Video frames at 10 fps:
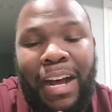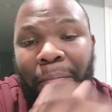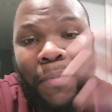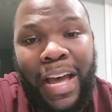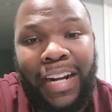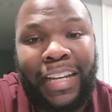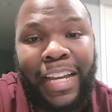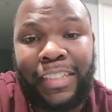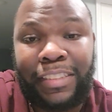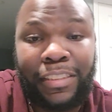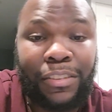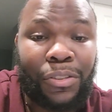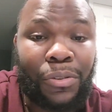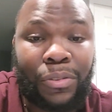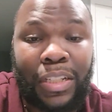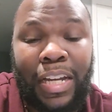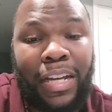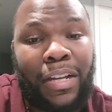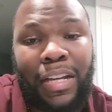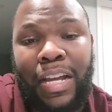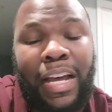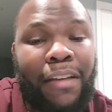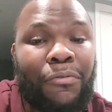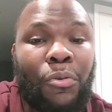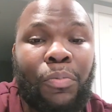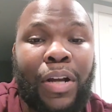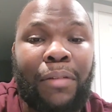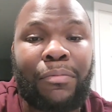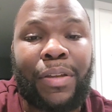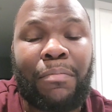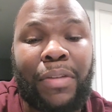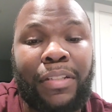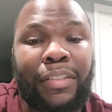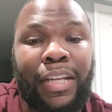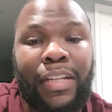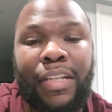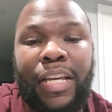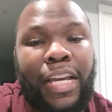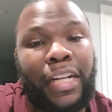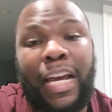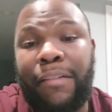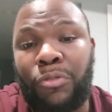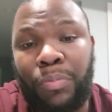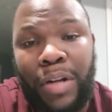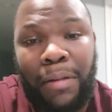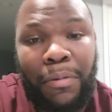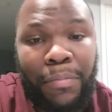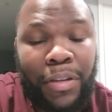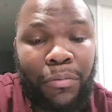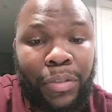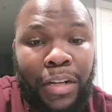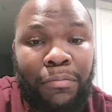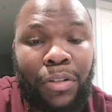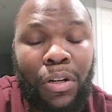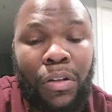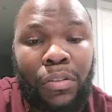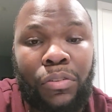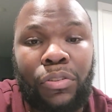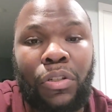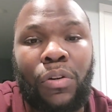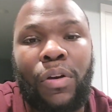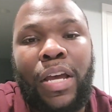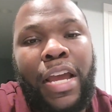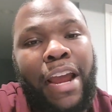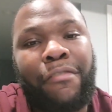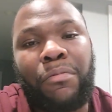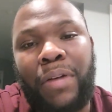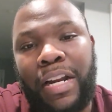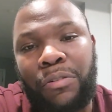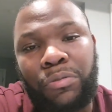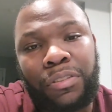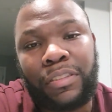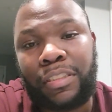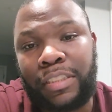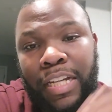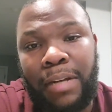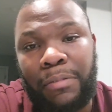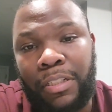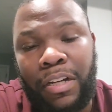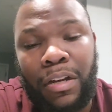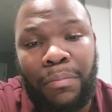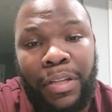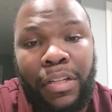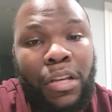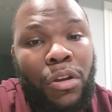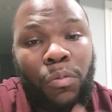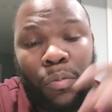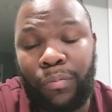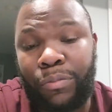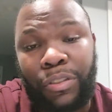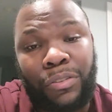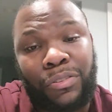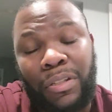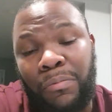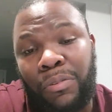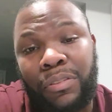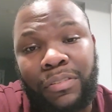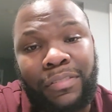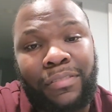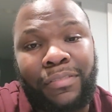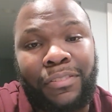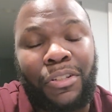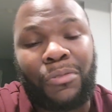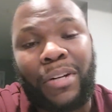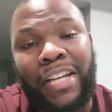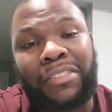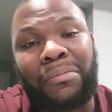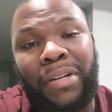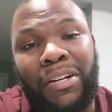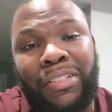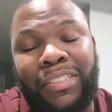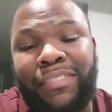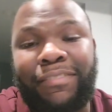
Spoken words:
not an X's and O's guy. I have no problem admitting that. And I have no problem admitting when I'm wrong. So everybody who took the time to comment, you know, some was, you know, nice about it.